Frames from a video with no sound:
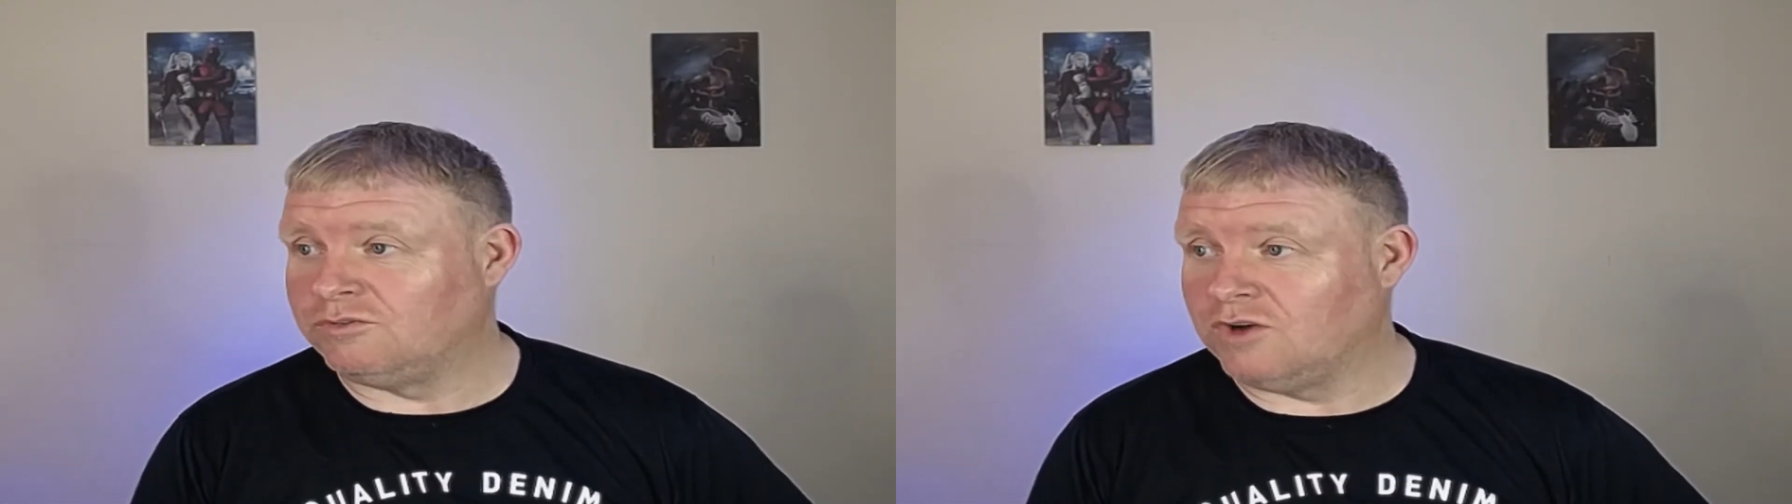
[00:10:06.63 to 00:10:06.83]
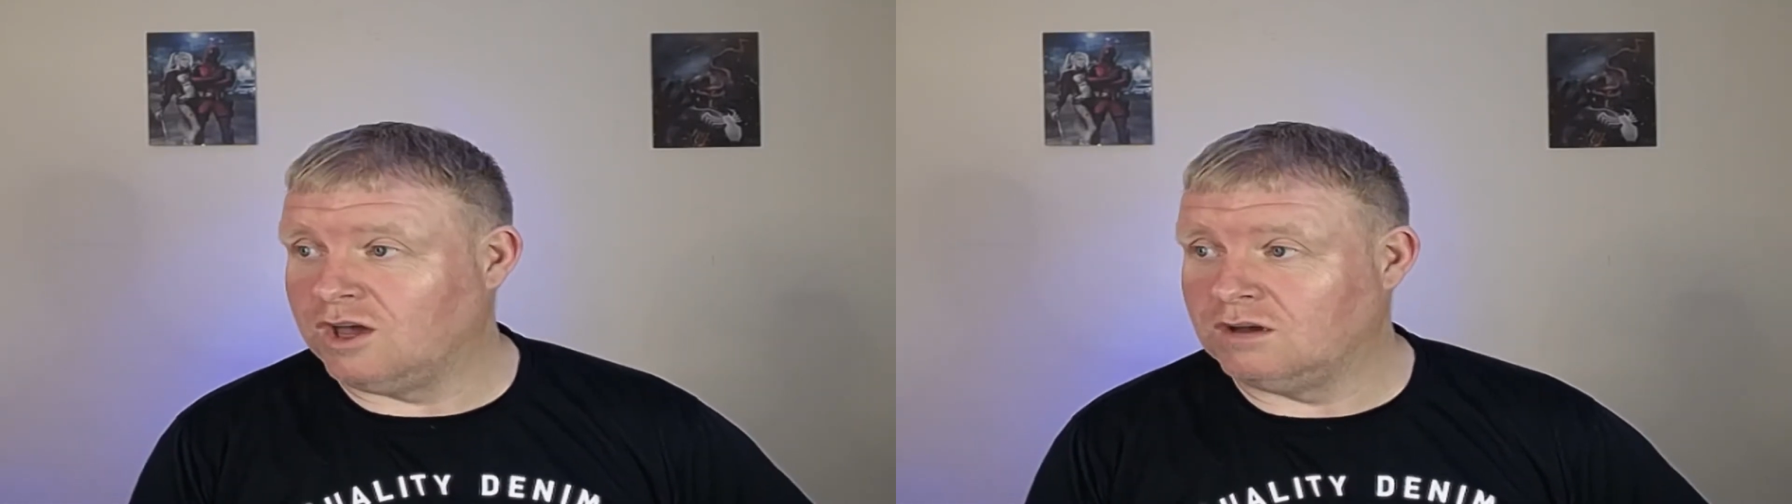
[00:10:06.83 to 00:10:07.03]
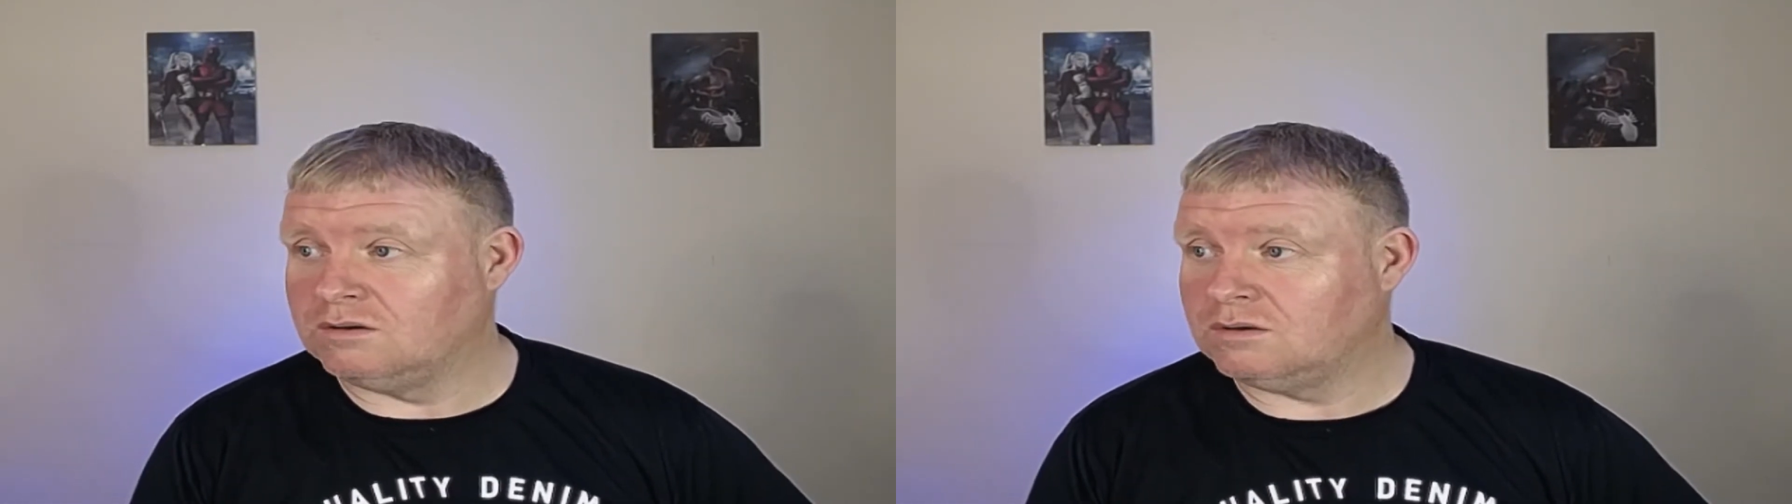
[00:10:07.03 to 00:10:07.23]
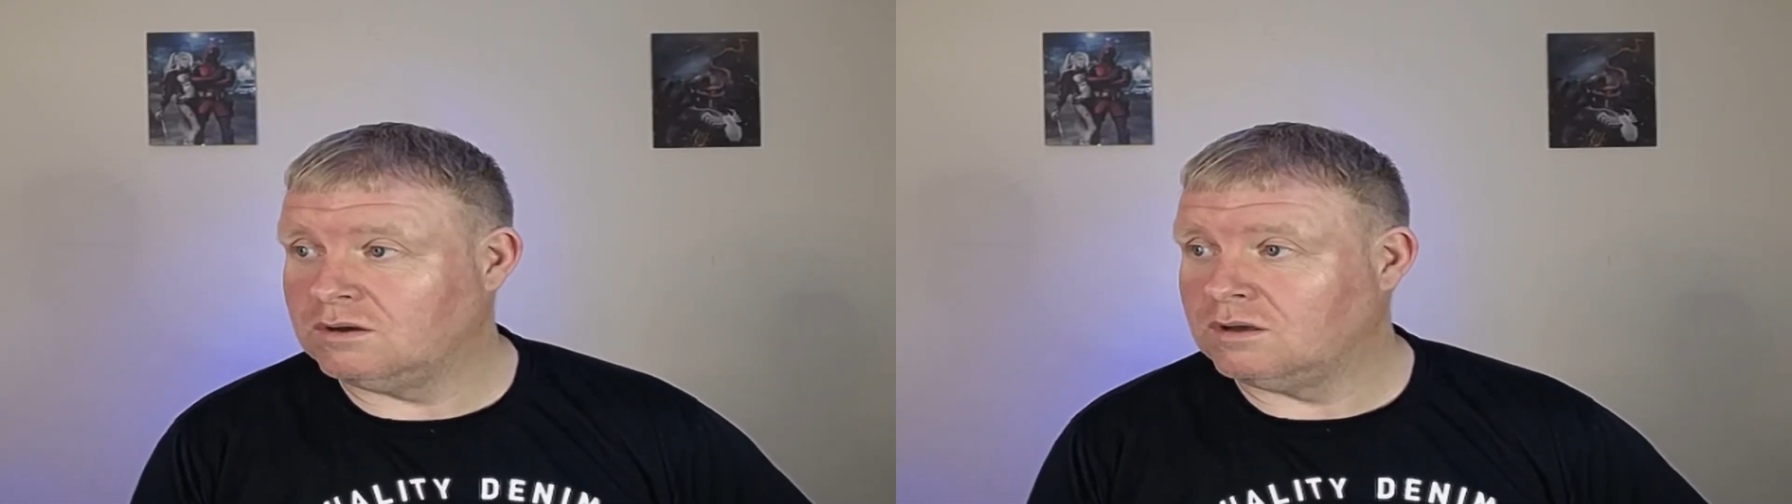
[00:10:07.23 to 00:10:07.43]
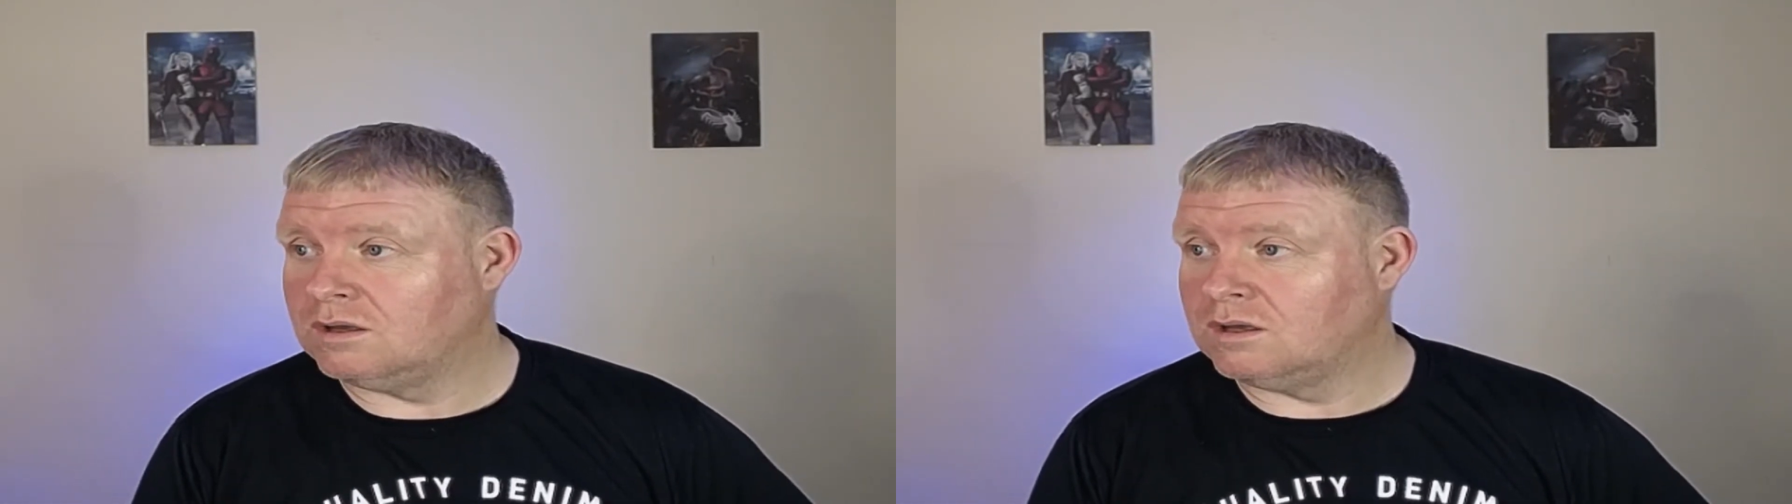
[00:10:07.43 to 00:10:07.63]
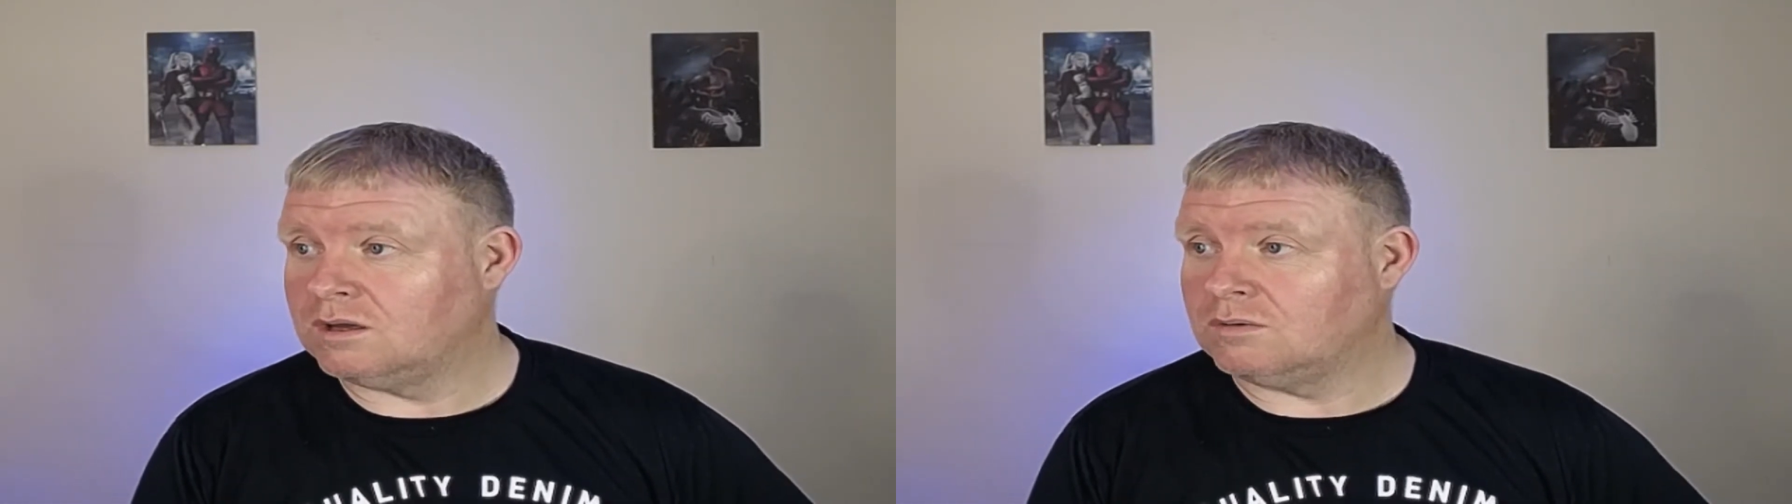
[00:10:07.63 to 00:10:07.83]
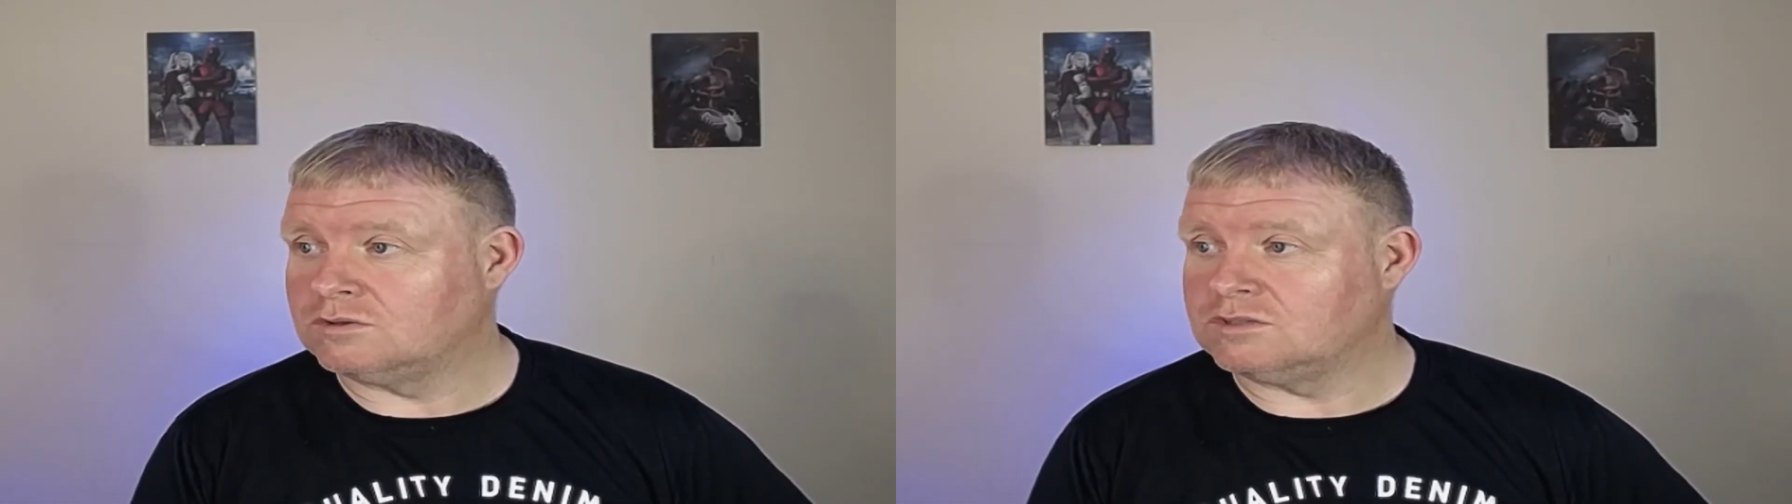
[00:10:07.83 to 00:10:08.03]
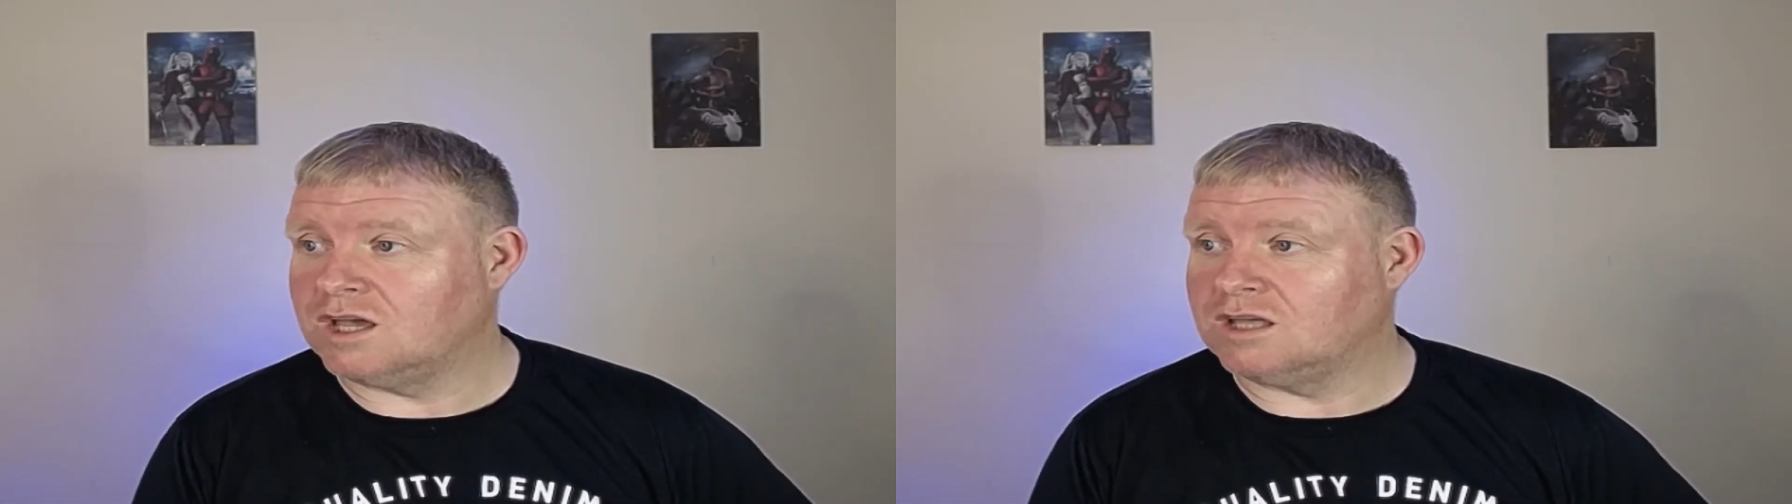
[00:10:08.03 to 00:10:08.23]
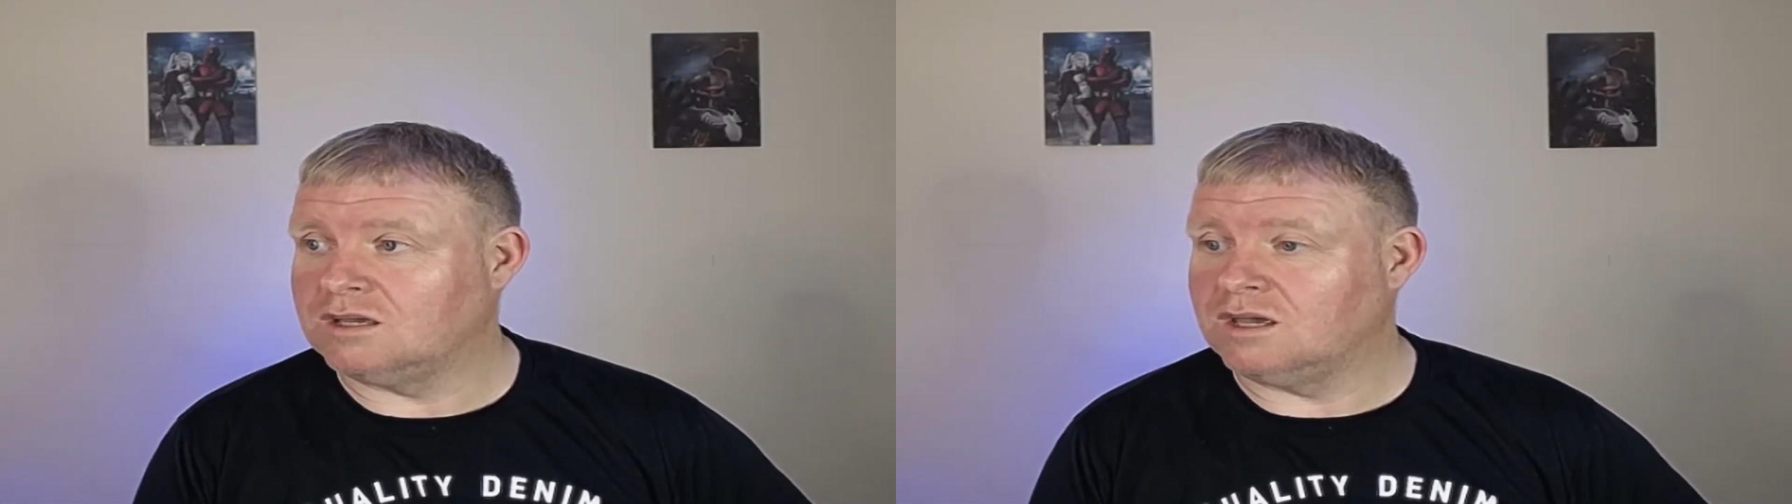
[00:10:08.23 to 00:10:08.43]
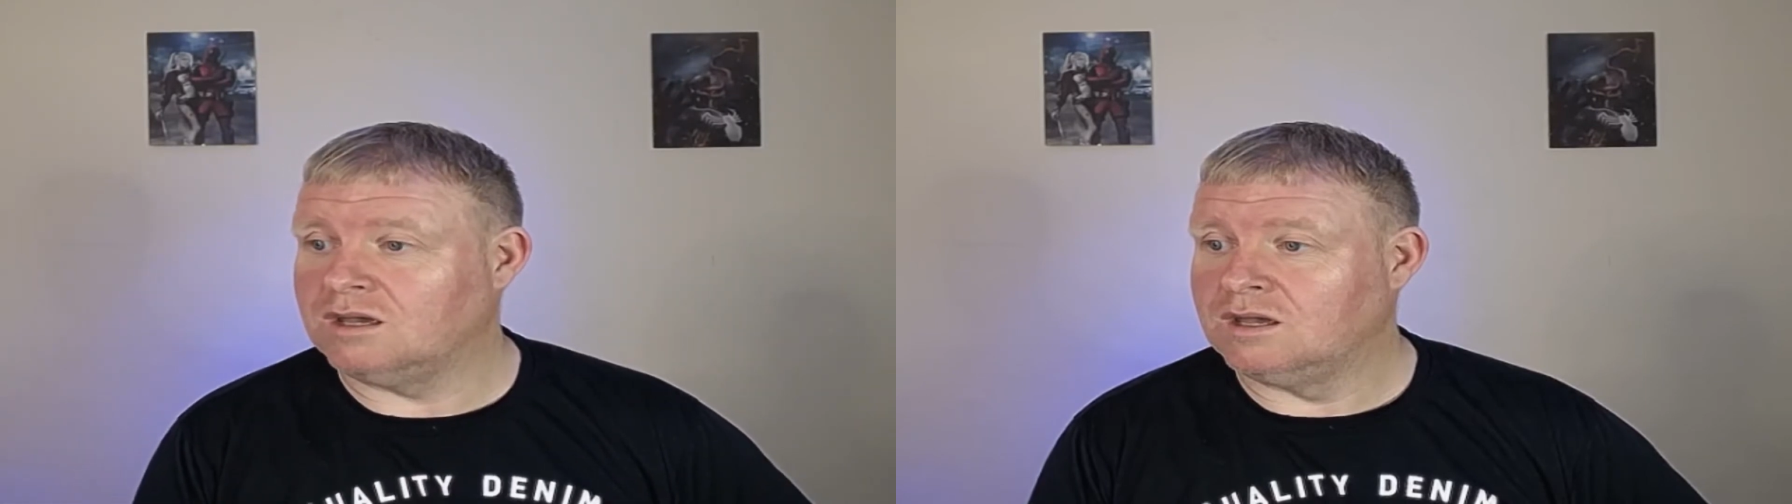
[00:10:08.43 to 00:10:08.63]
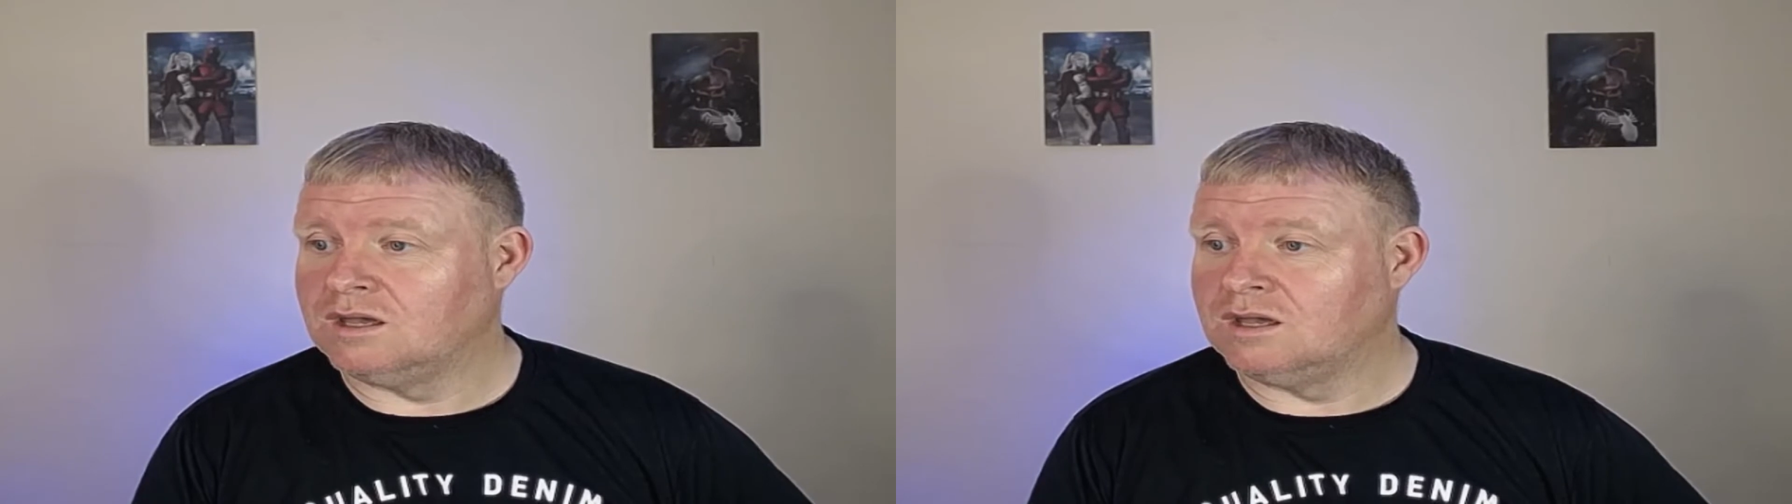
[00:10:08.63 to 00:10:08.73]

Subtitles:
for I'll tell you.